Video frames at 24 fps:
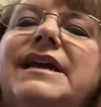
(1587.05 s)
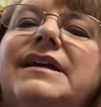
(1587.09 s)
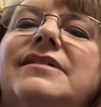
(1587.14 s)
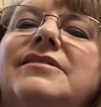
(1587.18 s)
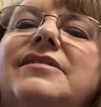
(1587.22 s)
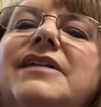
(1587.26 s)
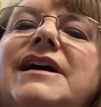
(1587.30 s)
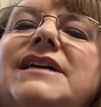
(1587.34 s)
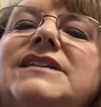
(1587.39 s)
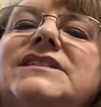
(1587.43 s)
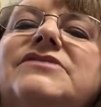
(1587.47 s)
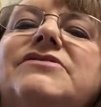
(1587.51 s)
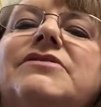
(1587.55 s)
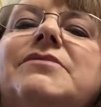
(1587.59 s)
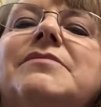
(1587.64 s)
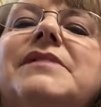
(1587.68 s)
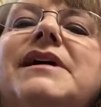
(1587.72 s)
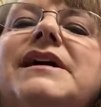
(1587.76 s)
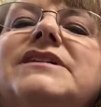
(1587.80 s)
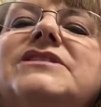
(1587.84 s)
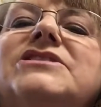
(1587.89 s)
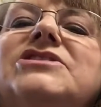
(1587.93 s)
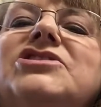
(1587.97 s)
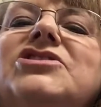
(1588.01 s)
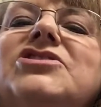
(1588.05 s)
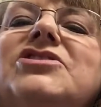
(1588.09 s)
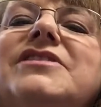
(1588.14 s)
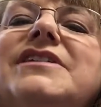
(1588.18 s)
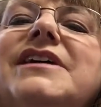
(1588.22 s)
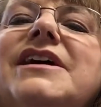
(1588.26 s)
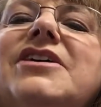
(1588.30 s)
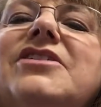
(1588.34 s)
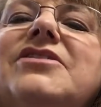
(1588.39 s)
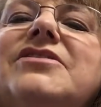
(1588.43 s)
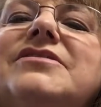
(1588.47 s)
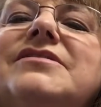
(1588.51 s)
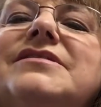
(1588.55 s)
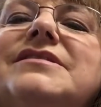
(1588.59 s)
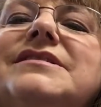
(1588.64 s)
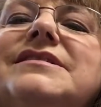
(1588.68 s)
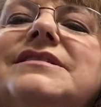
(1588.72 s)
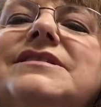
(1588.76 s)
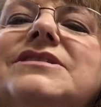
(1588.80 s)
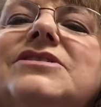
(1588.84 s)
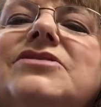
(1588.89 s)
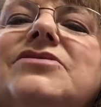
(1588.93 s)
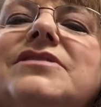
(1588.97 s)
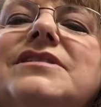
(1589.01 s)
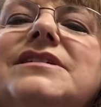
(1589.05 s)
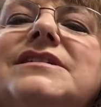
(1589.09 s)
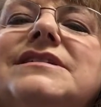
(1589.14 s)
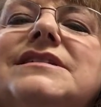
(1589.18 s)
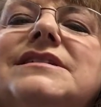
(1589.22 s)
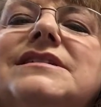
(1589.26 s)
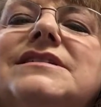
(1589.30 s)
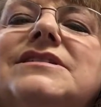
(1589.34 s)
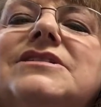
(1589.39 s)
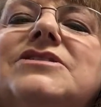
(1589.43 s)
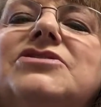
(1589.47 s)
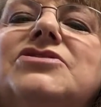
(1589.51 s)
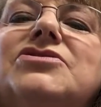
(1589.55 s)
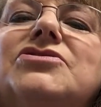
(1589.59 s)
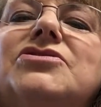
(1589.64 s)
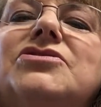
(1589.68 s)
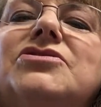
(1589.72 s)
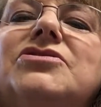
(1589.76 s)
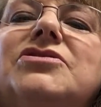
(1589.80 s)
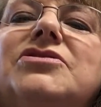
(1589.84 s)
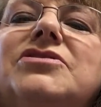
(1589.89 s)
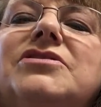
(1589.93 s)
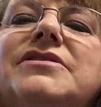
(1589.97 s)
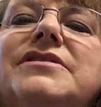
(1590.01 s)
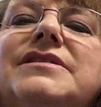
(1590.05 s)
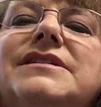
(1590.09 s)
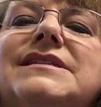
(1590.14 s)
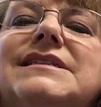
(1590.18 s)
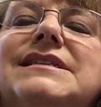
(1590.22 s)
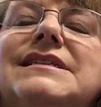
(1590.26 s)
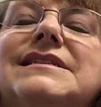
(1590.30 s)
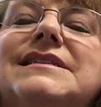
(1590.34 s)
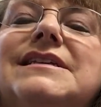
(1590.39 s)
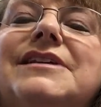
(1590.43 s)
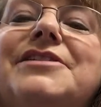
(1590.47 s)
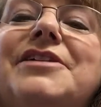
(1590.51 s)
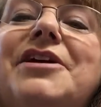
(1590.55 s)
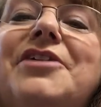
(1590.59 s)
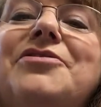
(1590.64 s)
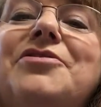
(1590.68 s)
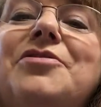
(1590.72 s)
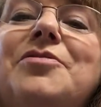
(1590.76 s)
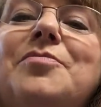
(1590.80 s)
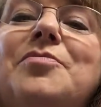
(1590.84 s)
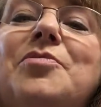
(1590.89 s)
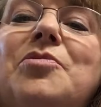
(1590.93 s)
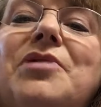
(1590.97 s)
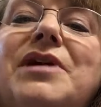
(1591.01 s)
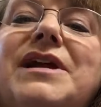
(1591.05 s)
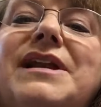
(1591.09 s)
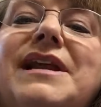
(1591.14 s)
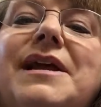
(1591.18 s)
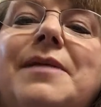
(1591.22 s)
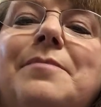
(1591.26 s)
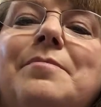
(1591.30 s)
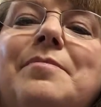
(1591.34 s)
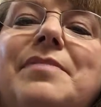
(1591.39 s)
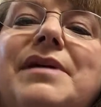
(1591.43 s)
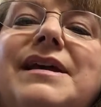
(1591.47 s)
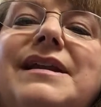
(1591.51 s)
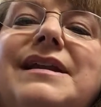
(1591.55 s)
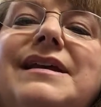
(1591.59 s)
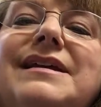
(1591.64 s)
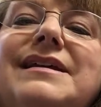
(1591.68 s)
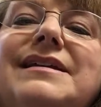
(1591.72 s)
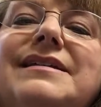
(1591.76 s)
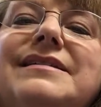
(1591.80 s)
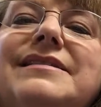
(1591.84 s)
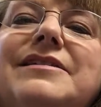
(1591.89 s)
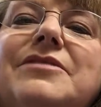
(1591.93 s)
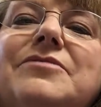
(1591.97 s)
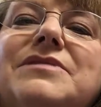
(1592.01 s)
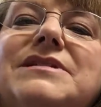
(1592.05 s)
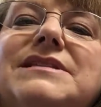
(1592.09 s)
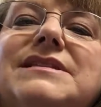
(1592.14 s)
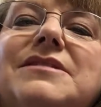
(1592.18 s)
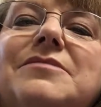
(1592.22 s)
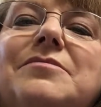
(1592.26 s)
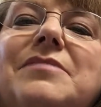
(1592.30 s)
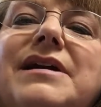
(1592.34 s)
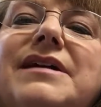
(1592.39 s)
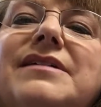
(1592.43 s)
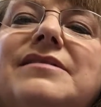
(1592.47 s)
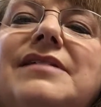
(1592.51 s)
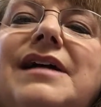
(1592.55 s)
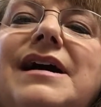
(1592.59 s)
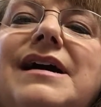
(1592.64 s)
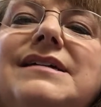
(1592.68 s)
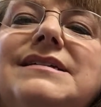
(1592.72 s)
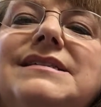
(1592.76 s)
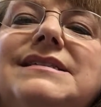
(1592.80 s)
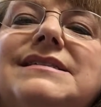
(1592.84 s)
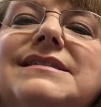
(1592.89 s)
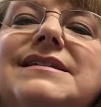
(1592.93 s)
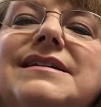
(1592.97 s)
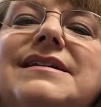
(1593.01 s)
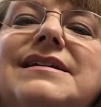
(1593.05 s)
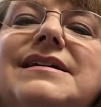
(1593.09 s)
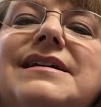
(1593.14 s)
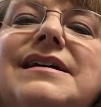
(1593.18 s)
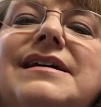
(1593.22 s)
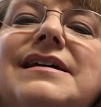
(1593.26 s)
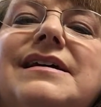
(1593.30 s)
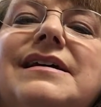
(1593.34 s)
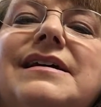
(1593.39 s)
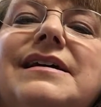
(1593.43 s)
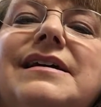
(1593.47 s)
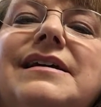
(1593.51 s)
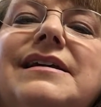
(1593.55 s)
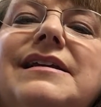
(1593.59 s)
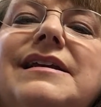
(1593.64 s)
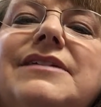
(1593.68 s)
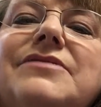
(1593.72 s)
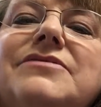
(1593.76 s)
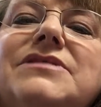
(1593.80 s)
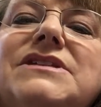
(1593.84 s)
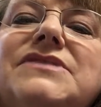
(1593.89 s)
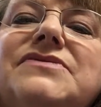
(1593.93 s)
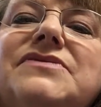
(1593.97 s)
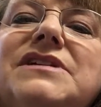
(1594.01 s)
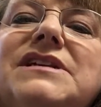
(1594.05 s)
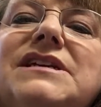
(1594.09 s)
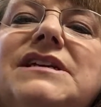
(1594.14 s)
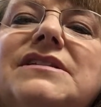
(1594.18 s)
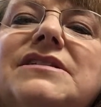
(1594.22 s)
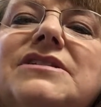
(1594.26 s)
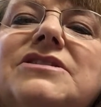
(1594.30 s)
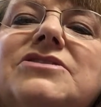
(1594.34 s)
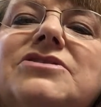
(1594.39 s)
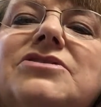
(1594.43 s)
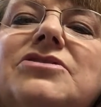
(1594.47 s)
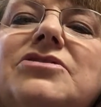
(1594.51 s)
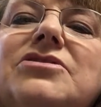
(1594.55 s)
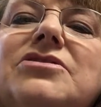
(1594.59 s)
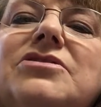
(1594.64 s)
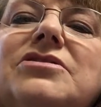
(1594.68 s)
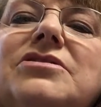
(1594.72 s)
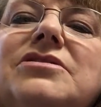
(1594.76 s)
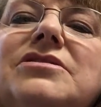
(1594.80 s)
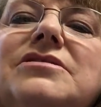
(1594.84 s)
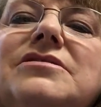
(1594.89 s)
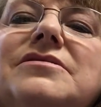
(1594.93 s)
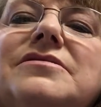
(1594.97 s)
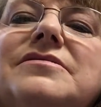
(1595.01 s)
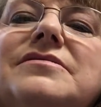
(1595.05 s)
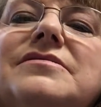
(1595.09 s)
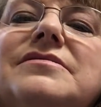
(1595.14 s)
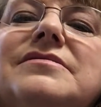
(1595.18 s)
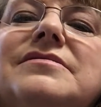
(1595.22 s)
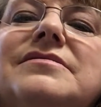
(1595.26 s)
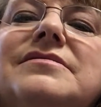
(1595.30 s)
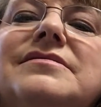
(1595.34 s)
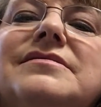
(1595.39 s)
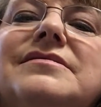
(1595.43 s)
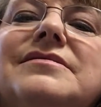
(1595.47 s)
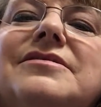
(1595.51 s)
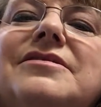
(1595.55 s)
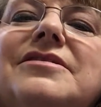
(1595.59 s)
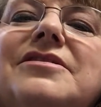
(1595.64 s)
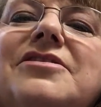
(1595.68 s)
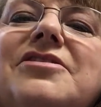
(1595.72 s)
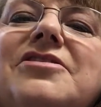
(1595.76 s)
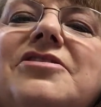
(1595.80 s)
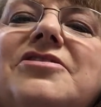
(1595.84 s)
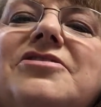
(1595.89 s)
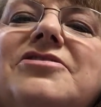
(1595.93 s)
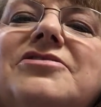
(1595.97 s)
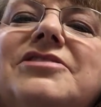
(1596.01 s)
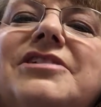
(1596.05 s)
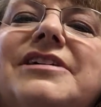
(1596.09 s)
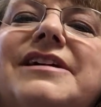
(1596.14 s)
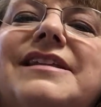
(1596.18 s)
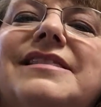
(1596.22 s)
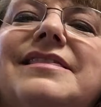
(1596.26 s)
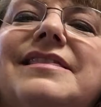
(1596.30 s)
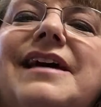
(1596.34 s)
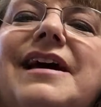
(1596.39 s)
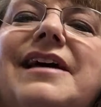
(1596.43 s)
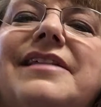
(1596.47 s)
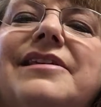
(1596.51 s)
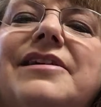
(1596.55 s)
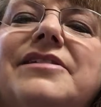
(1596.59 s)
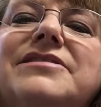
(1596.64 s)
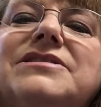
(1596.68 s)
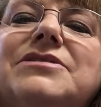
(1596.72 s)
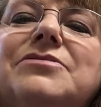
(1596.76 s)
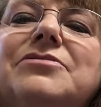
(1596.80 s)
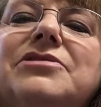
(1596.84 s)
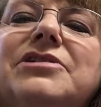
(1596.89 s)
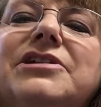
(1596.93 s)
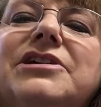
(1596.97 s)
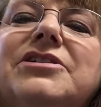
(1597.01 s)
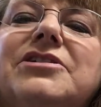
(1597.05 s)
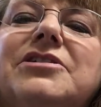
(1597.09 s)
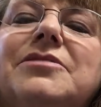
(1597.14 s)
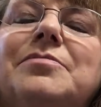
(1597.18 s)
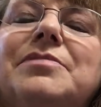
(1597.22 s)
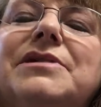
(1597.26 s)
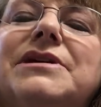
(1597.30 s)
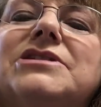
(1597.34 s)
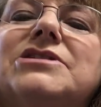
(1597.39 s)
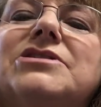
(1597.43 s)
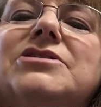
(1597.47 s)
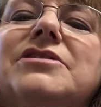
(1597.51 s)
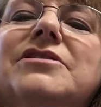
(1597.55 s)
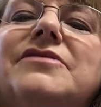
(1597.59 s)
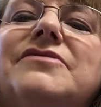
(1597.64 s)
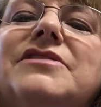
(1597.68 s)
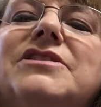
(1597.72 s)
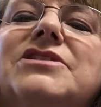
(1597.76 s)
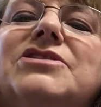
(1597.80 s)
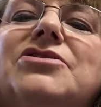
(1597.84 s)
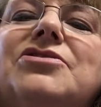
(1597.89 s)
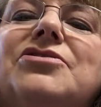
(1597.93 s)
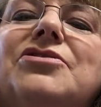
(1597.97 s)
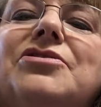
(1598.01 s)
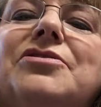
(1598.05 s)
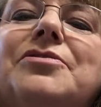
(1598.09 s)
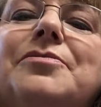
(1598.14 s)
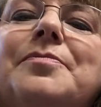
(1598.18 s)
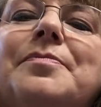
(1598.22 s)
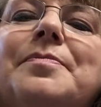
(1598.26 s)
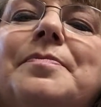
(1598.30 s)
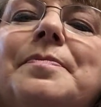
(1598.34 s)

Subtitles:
class from last year now. So this is the turtle. This is another boy named Bennett that was in my class. And he was feeding the turtle. Oh, look at that. That's a really good picture of the turtle.